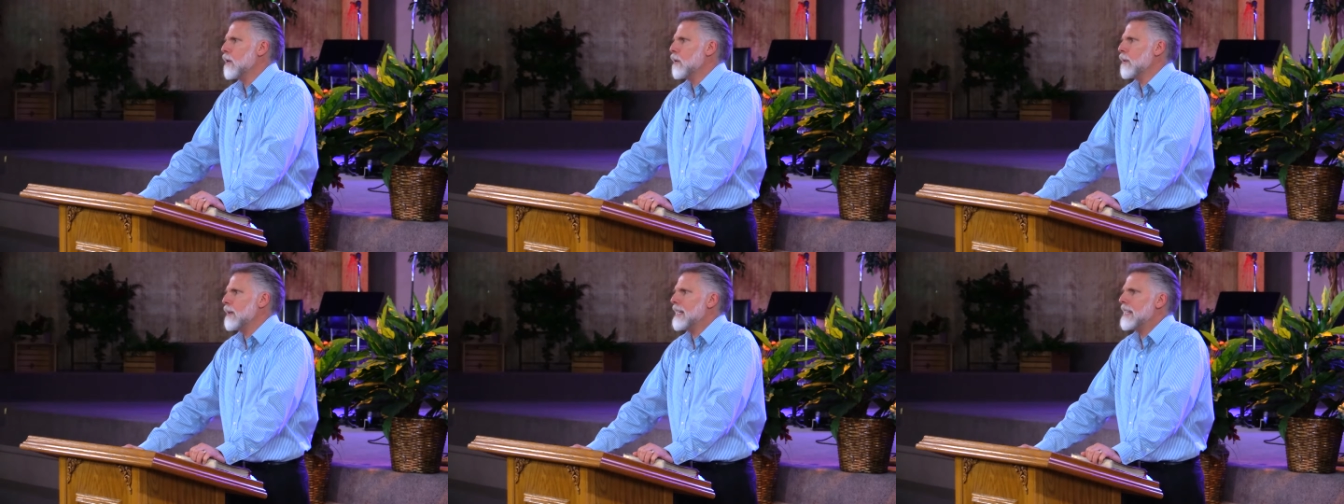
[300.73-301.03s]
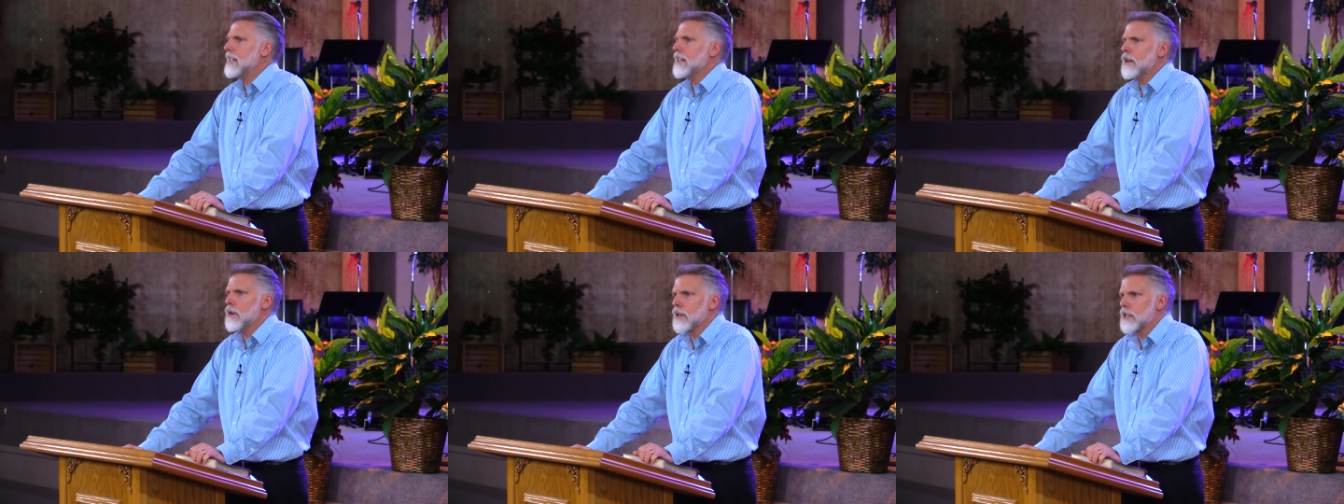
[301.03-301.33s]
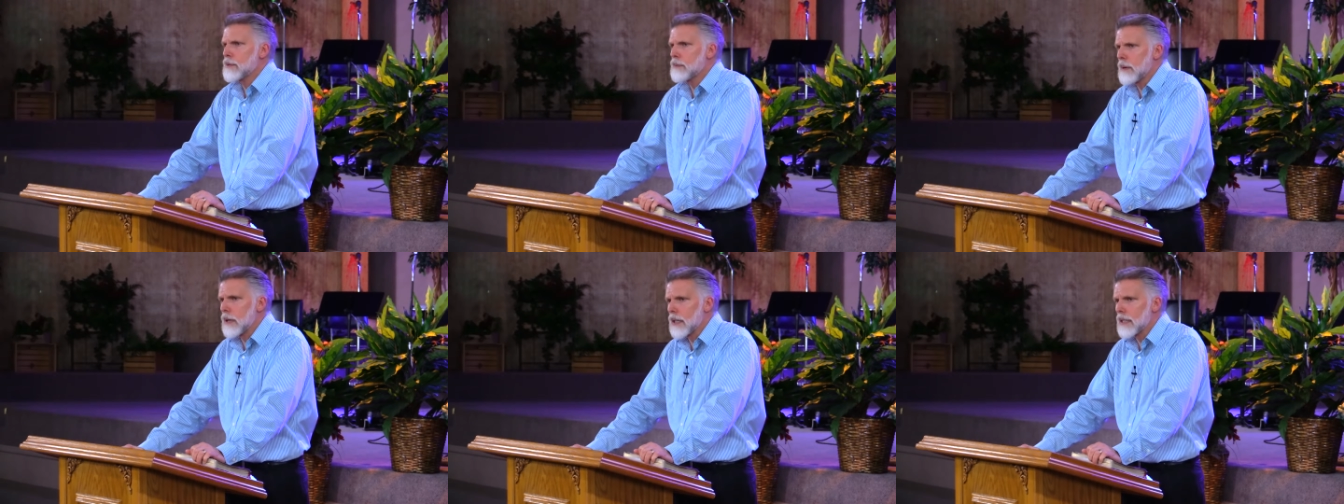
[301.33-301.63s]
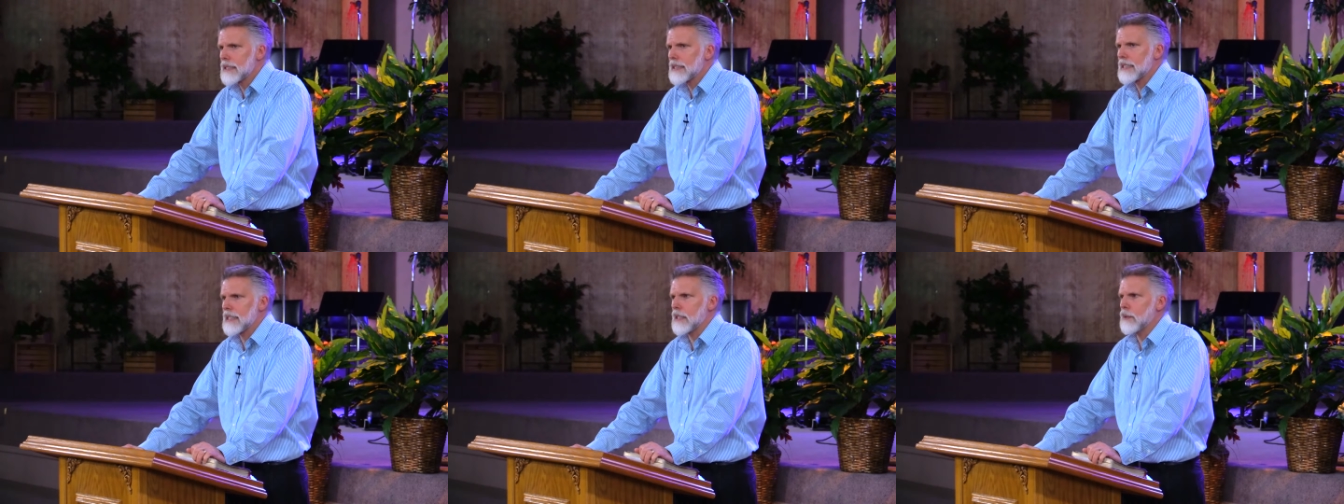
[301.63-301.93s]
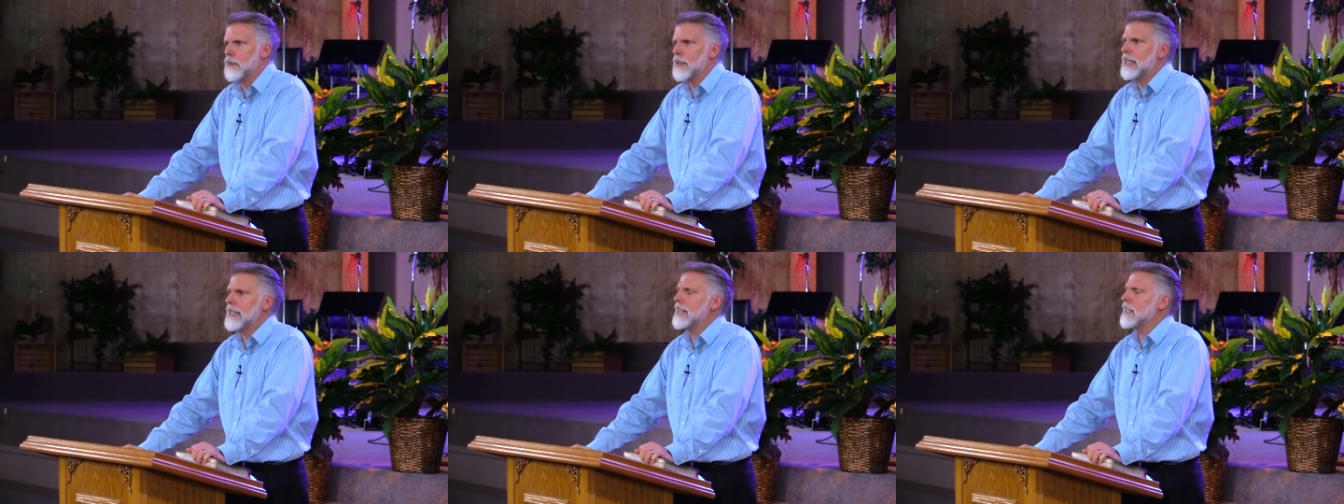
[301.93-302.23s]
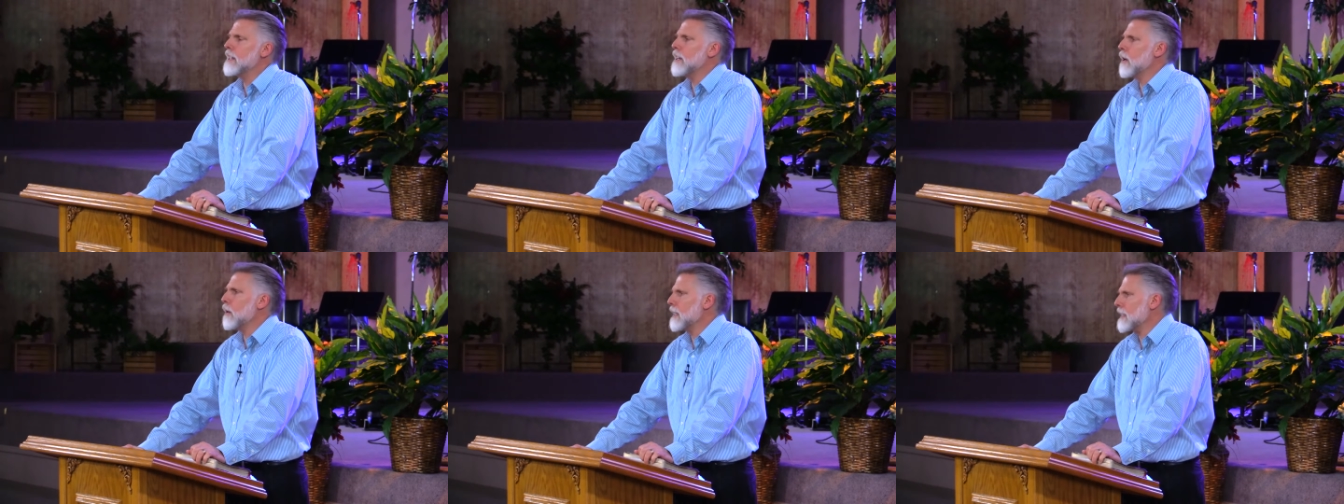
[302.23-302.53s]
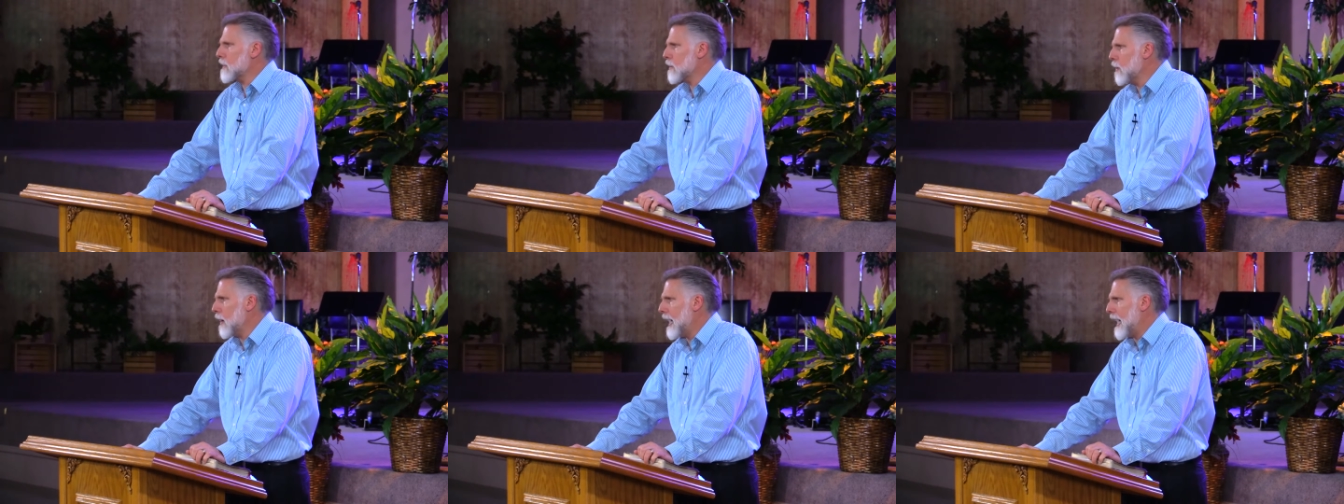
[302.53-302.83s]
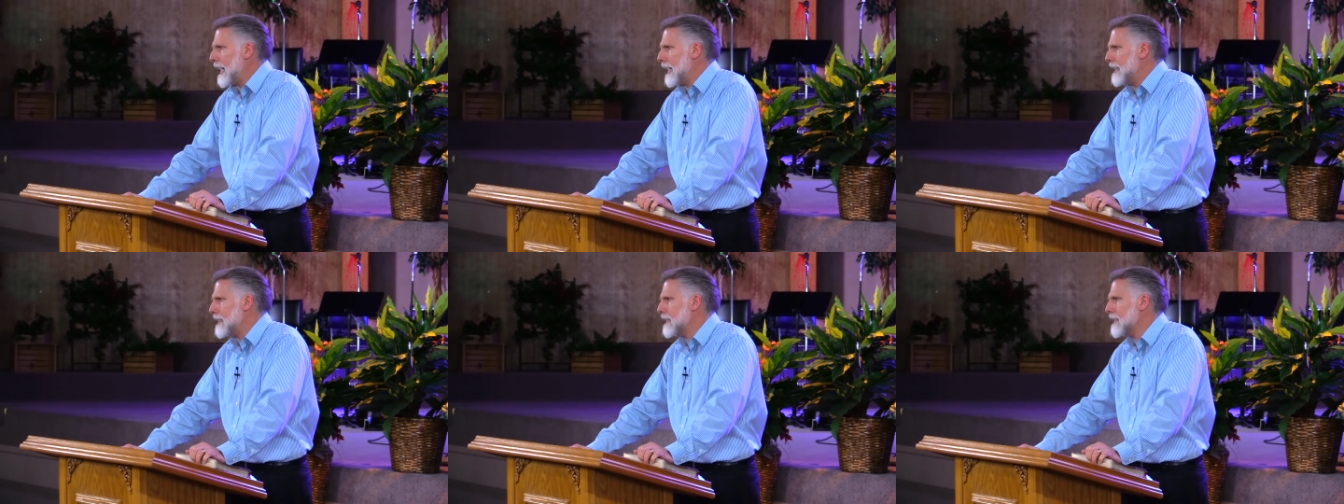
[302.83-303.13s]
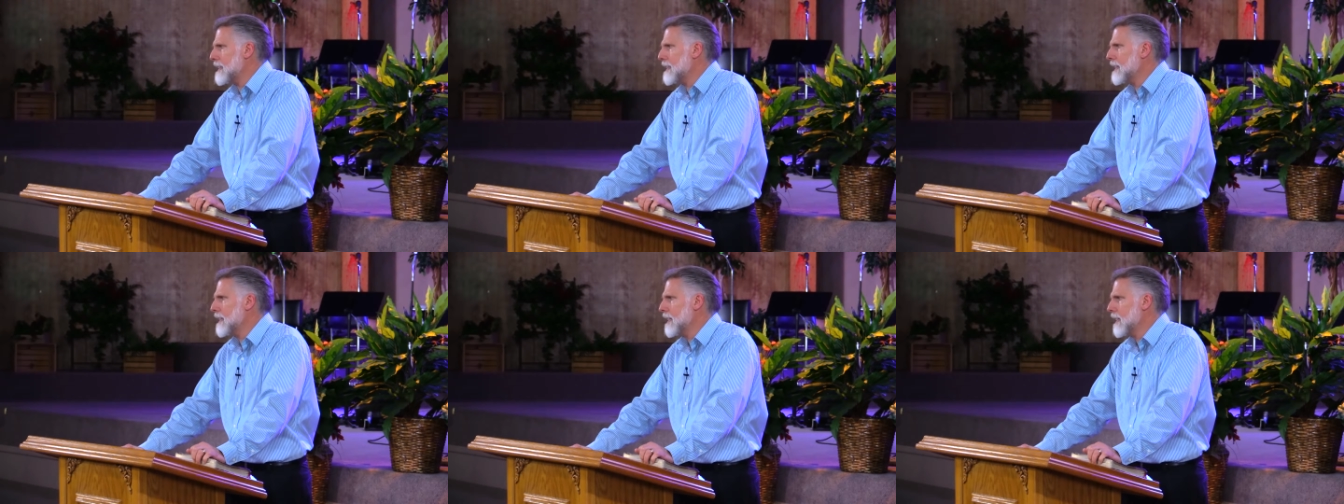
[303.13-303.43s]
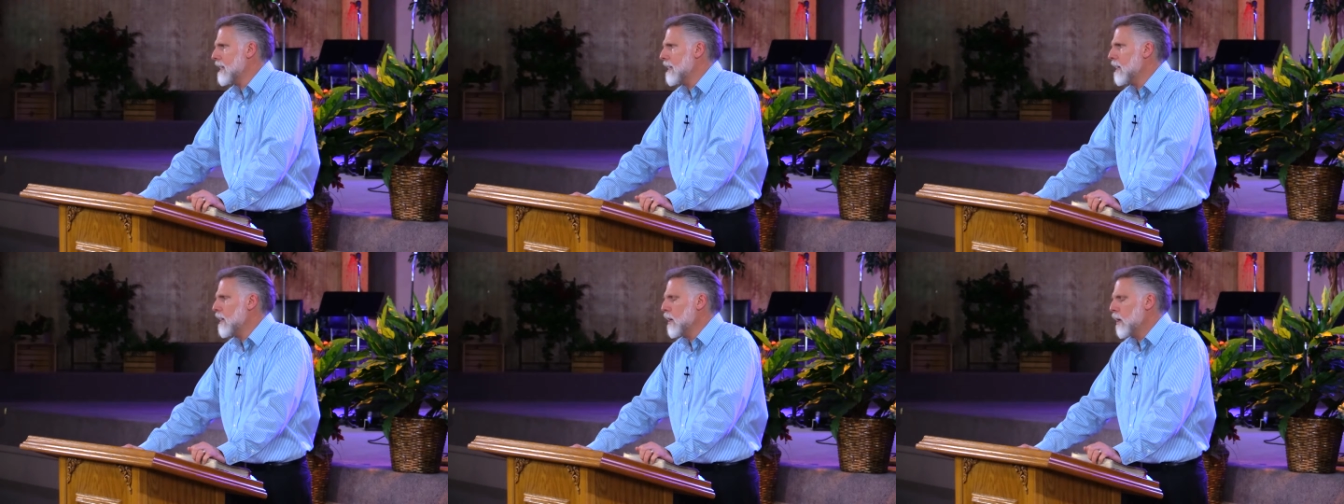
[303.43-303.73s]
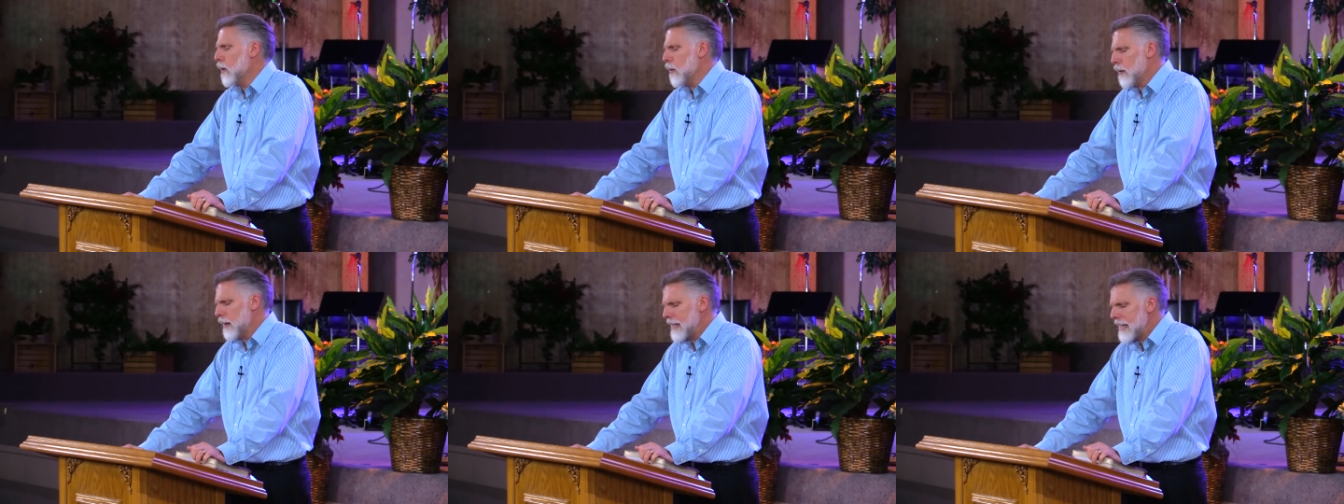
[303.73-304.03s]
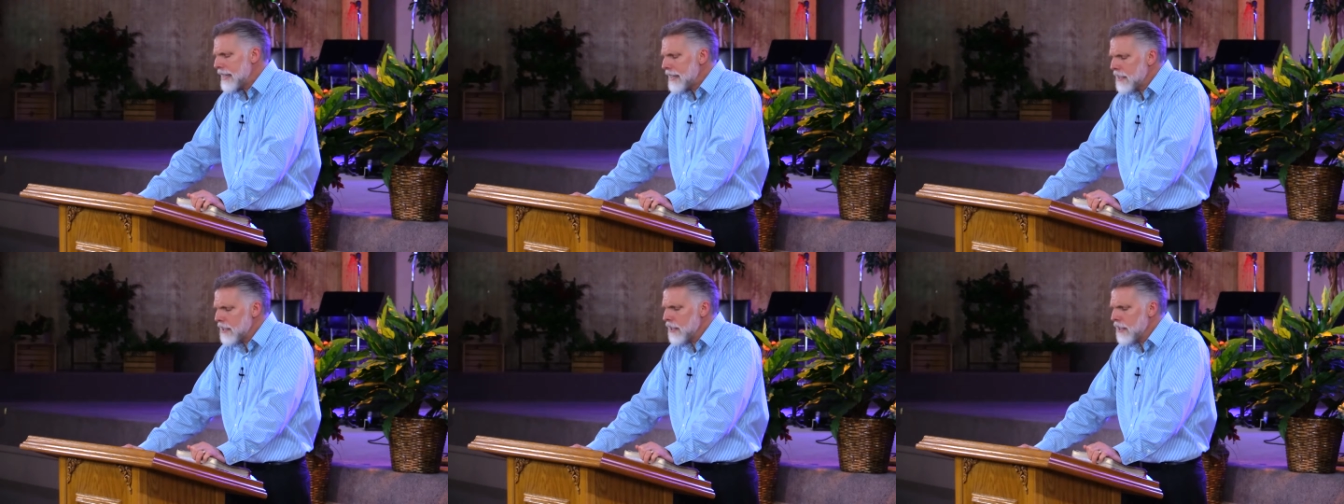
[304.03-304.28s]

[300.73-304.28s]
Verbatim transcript: we need to know His mercy, we need to know His grace. We need to